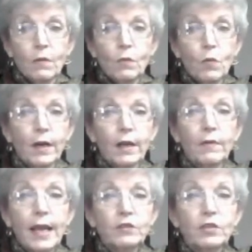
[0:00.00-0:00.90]
Well, one of
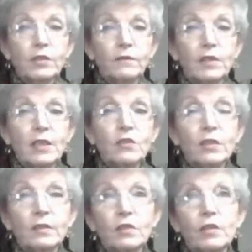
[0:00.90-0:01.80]
the actions of DIG
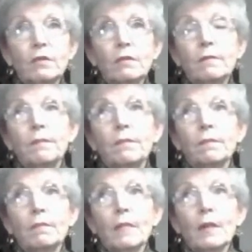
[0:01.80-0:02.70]
is to
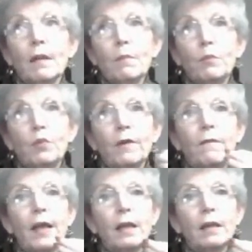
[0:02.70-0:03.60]

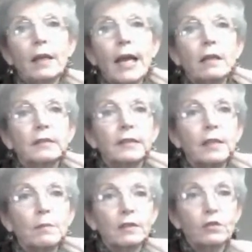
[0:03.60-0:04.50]
prevent
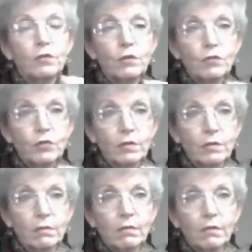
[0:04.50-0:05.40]
calcium extrusion
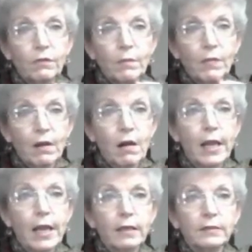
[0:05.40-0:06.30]
from the
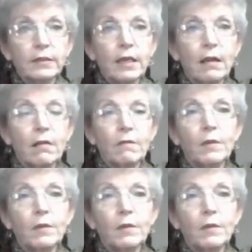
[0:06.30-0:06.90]
cardiac cell.